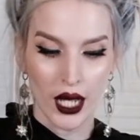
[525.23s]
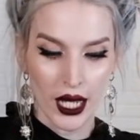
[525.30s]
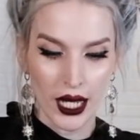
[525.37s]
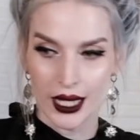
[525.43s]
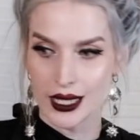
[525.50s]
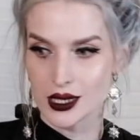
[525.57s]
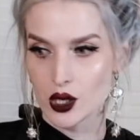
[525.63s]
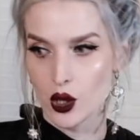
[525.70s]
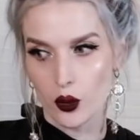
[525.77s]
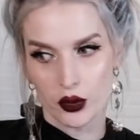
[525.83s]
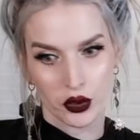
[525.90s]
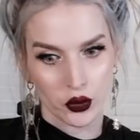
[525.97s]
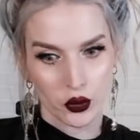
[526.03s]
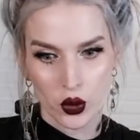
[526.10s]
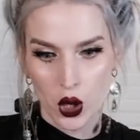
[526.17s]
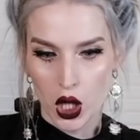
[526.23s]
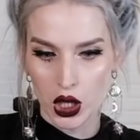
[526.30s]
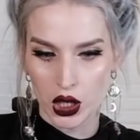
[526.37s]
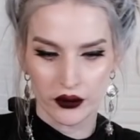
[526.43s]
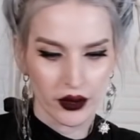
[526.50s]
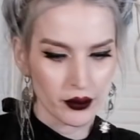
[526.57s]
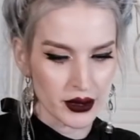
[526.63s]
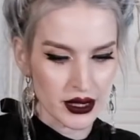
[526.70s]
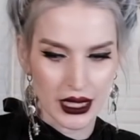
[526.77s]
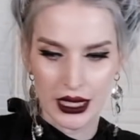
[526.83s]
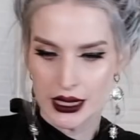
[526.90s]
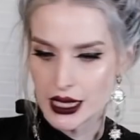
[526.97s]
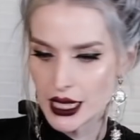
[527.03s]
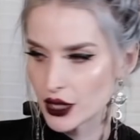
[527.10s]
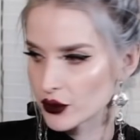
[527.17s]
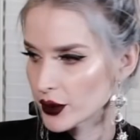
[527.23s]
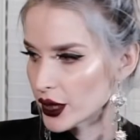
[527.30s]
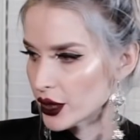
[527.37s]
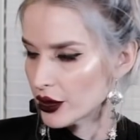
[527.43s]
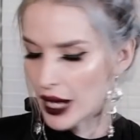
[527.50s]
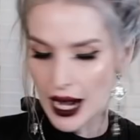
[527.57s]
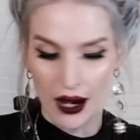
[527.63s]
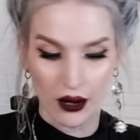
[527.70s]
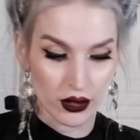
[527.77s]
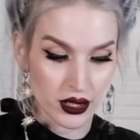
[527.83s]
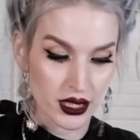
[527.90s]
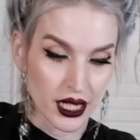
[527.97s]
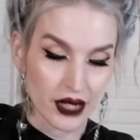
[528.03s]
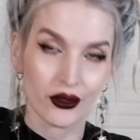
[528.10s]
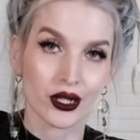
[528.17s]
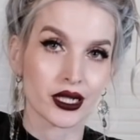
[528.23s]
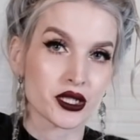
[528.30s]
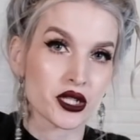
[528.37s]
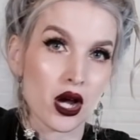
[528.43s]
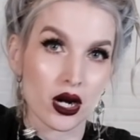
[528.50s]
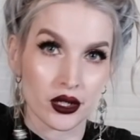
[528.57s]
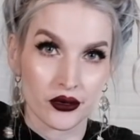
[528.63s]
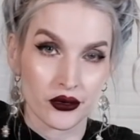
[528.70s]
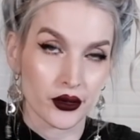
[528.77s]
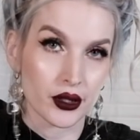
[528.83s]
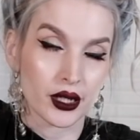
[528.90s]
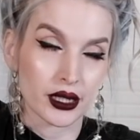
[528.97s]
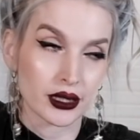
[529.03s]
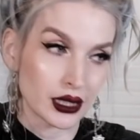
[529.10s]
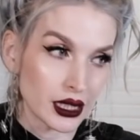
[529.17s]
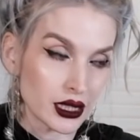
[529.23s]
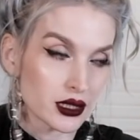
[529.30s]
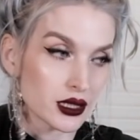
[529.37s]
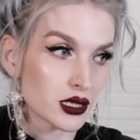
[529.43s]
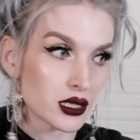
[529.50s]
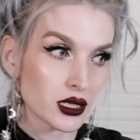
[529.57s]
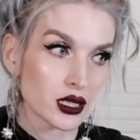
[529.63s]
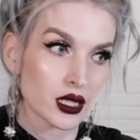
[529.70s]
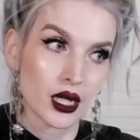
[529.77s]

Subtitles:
because going through all of them is gonna take 300 hours, and I've already talked for at least